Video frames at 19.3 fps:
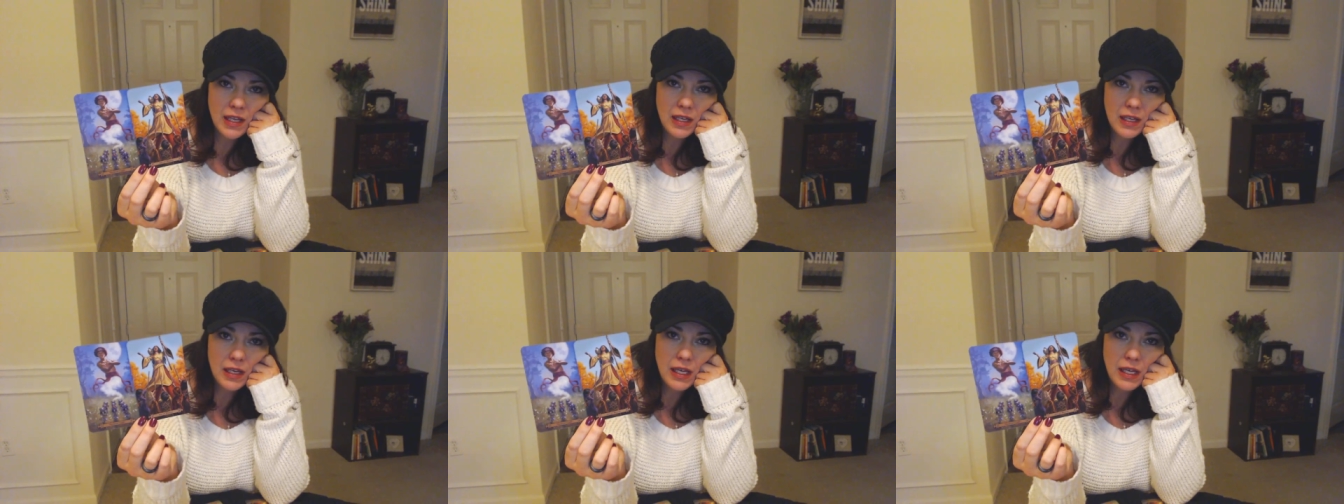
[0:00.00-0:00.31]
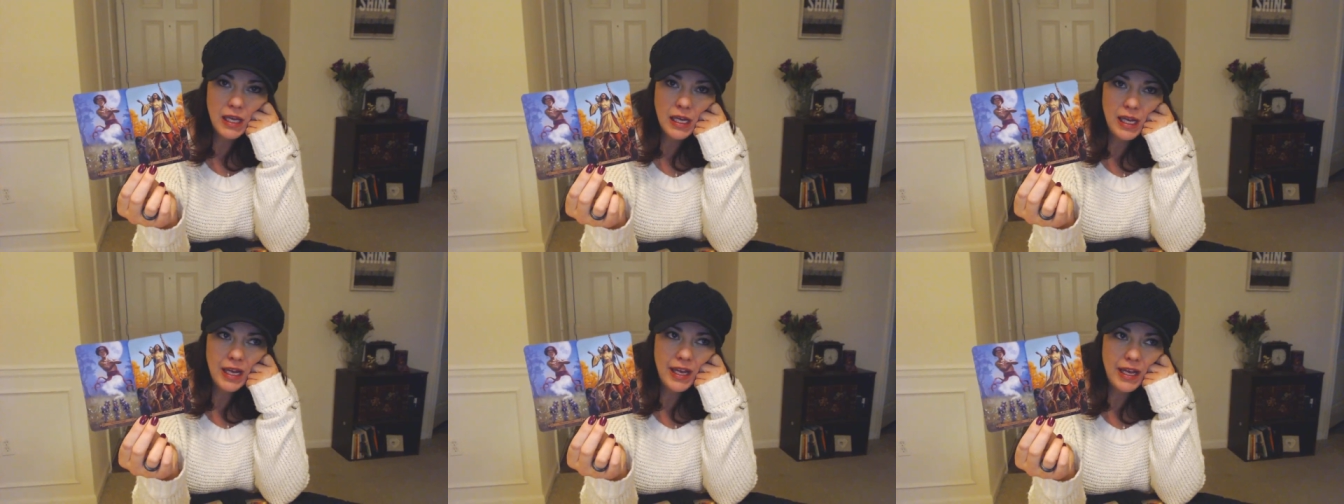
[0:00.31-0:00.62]
it
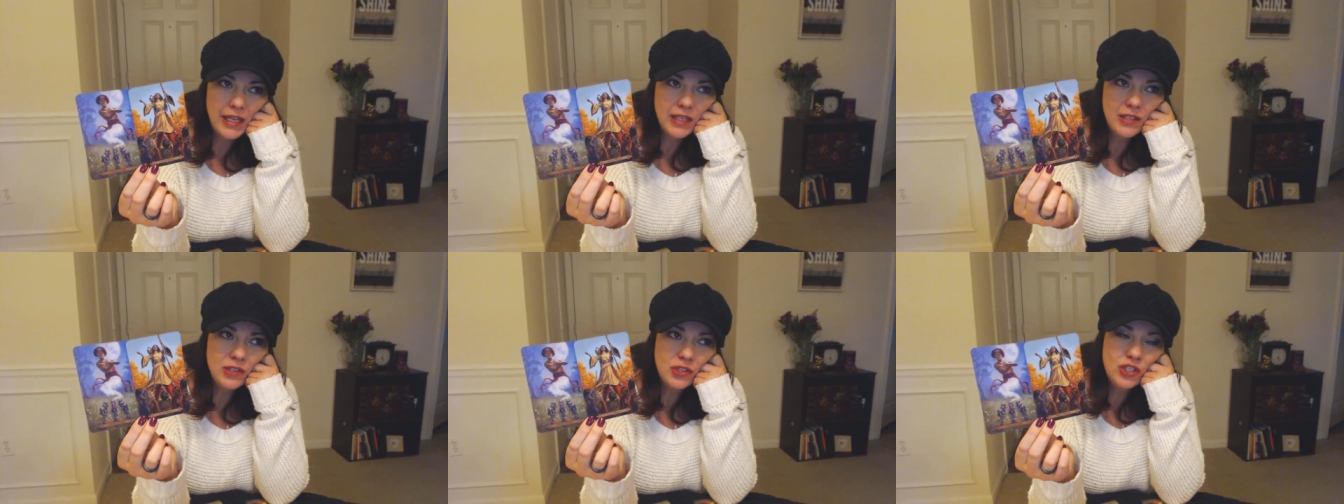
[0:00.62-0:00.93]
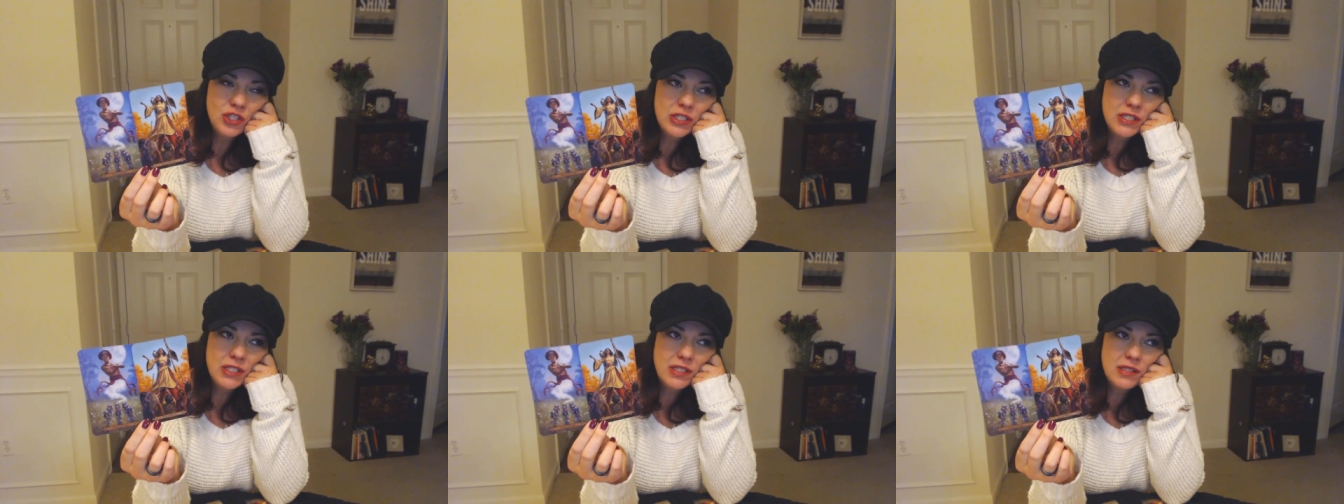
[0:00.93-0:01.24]

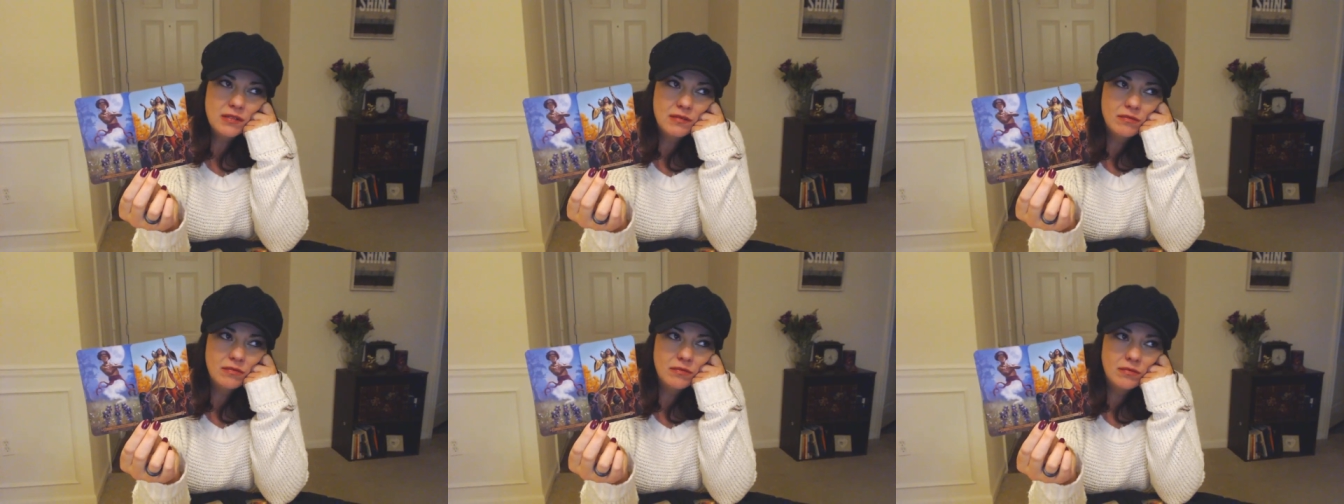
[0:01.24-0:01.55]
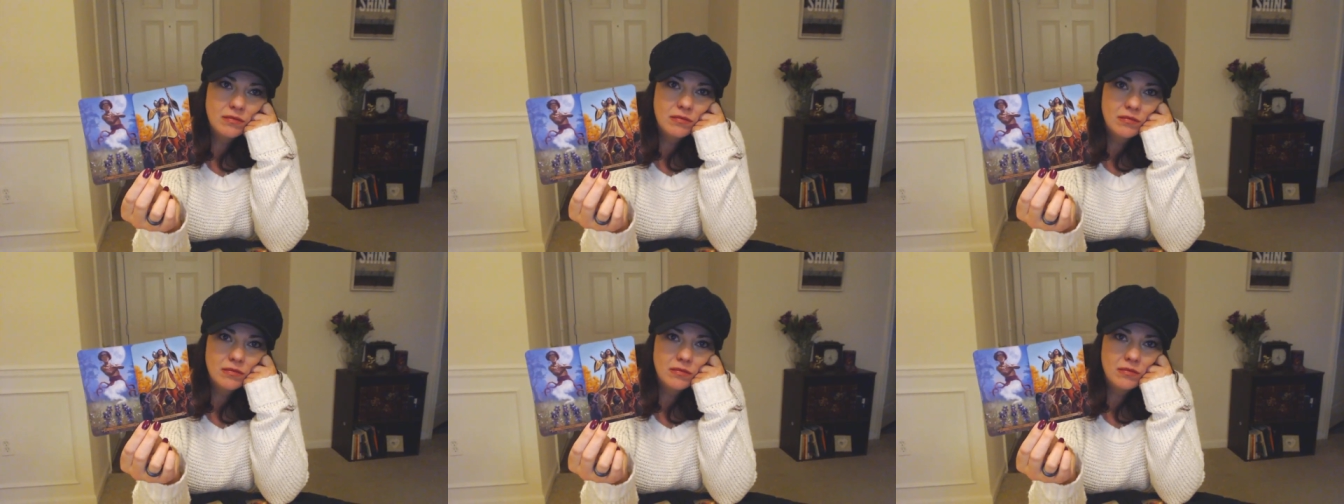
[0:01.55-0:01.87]
and just
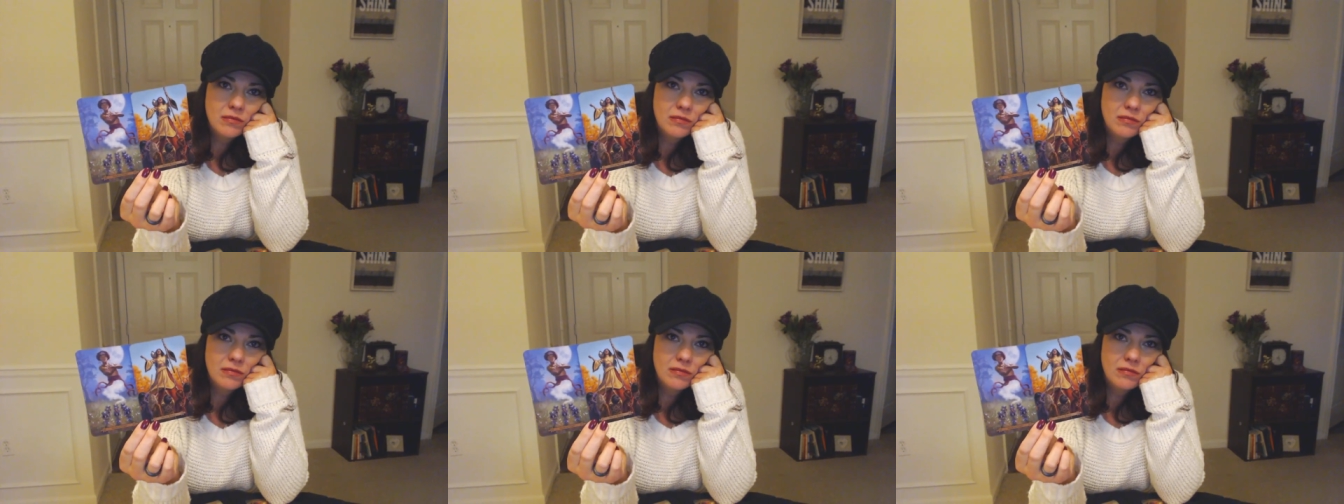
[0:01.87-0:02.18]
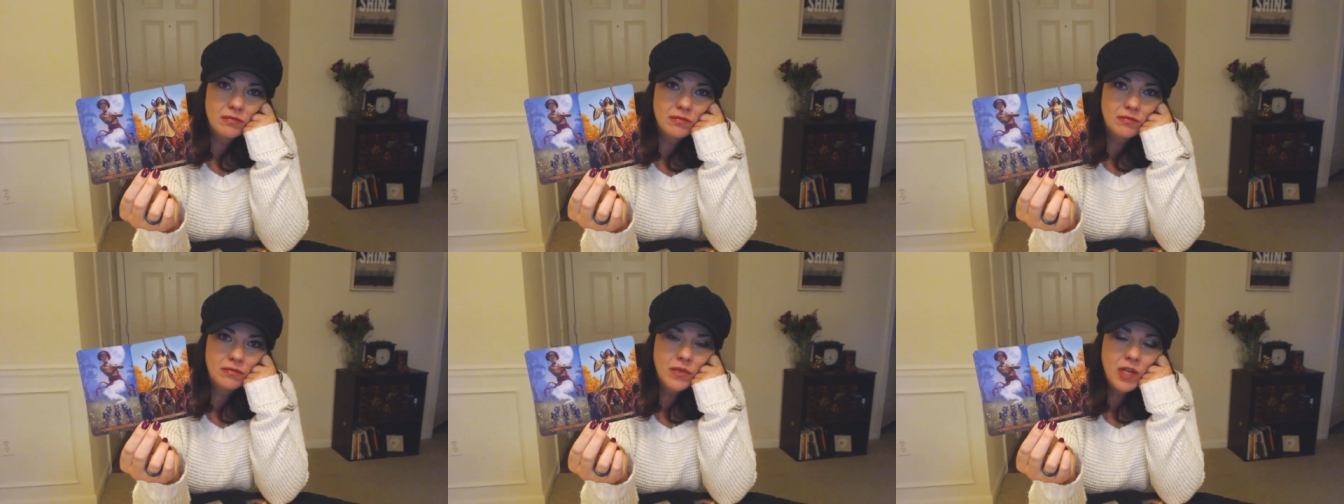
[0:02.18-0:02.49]

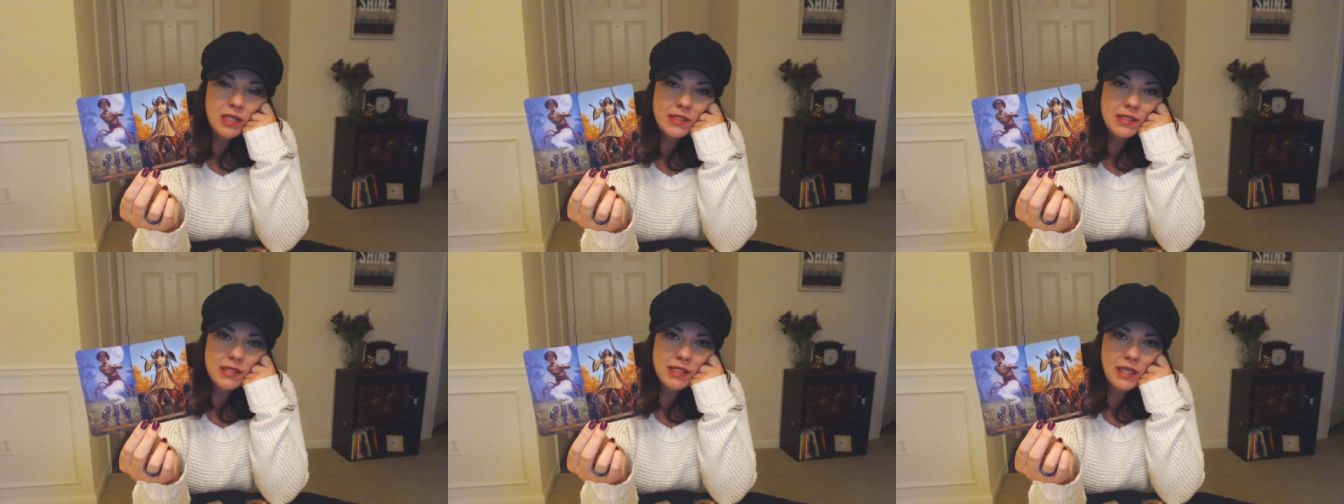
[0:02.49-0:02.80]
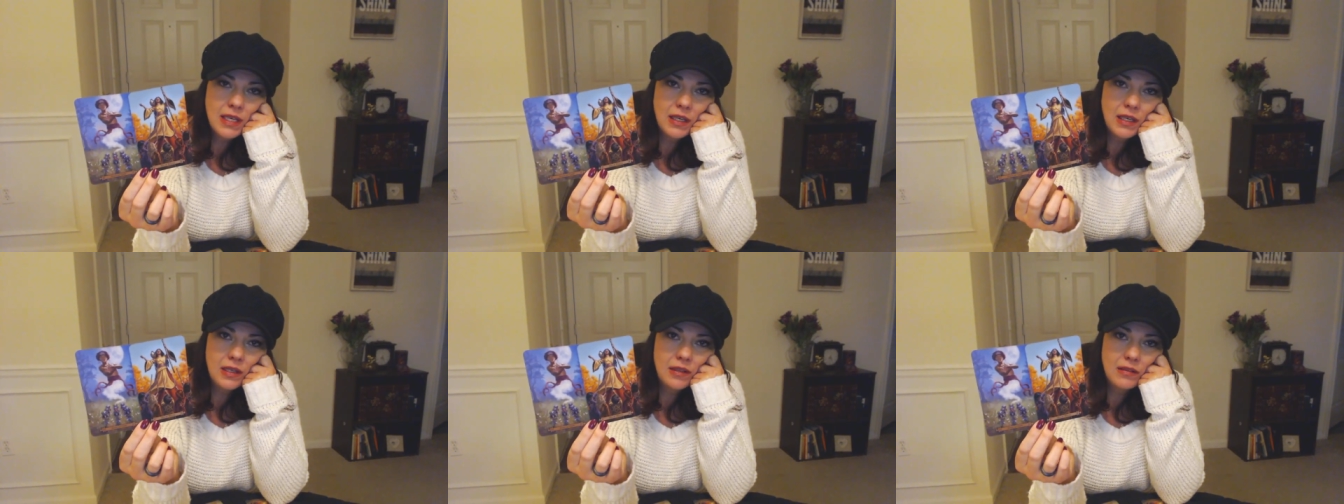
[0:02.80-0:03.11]
not
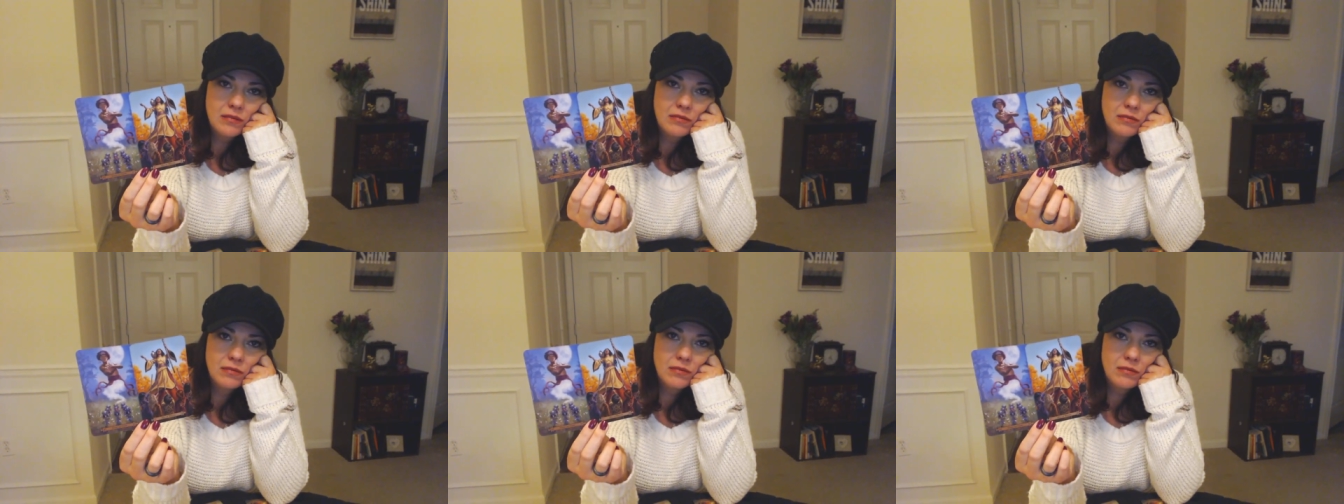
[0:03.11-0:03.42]
see it